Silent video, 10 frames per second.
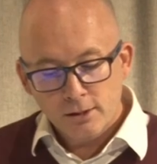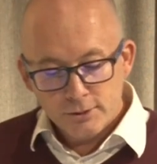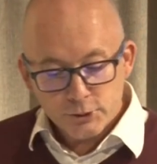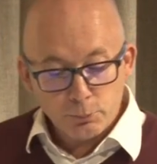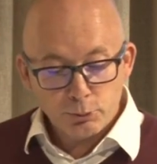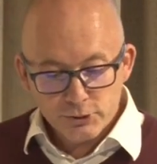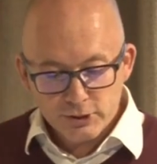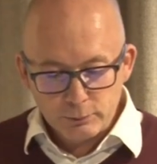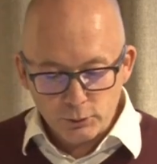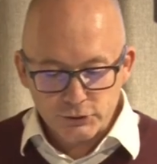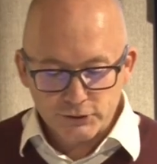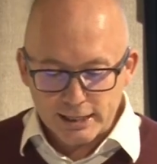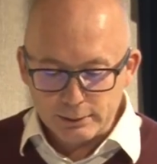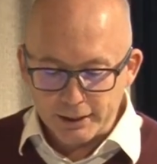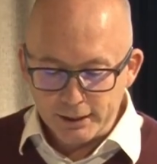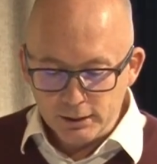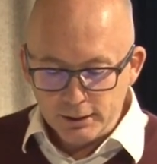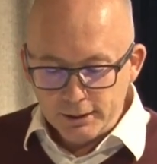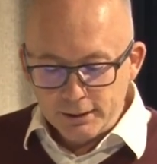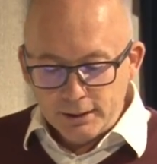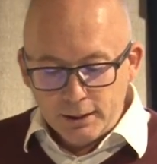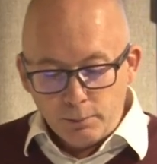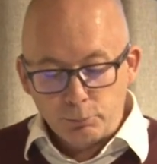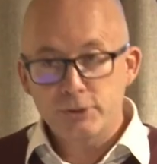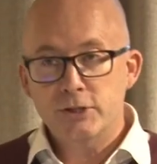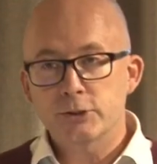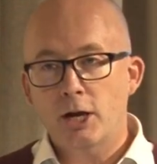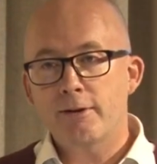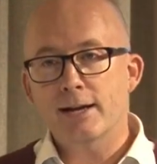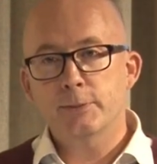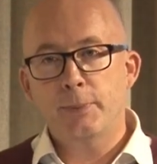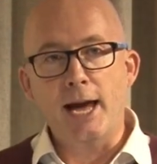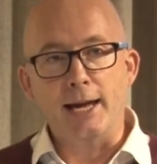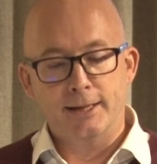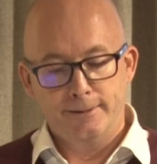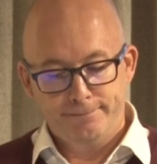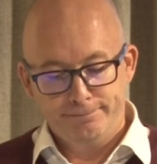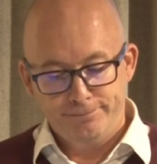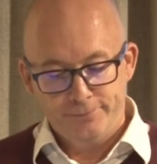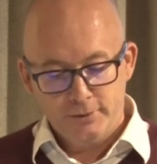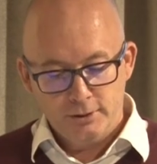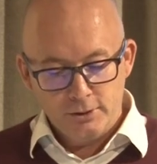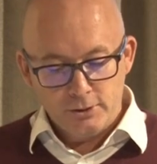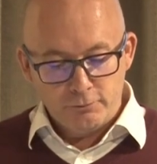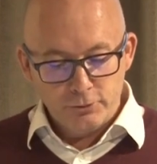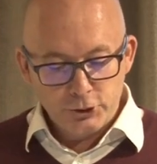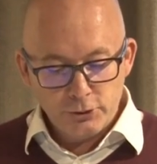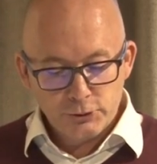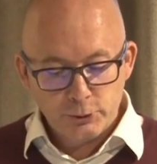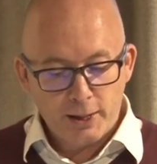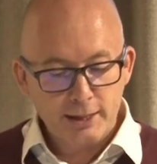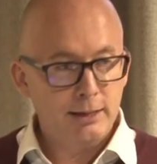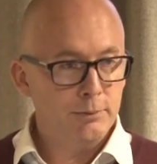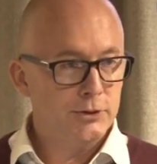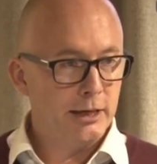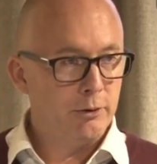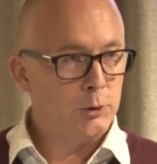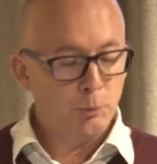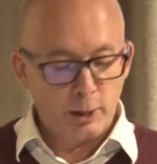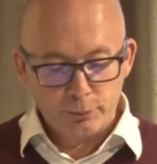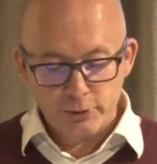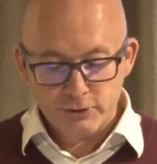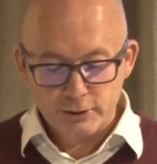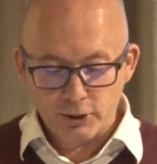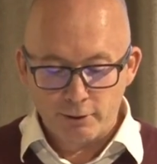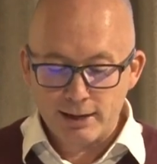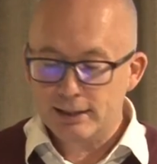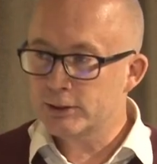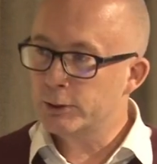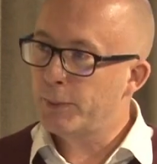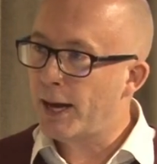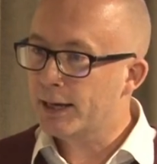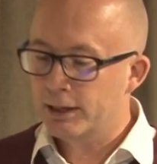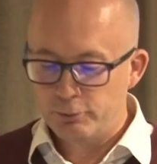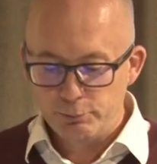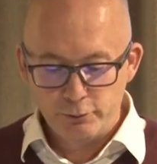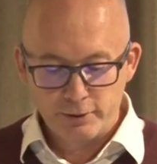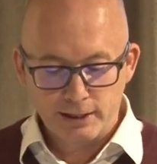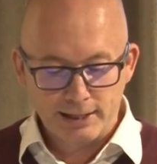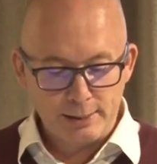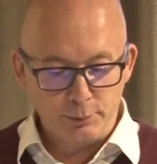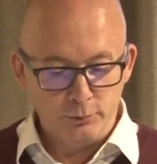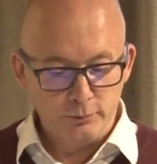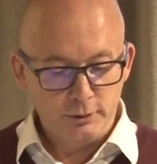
So printing more sustainably. Printing direct to pack. Reduce the packing materials by printing directly to the pack and removing the label.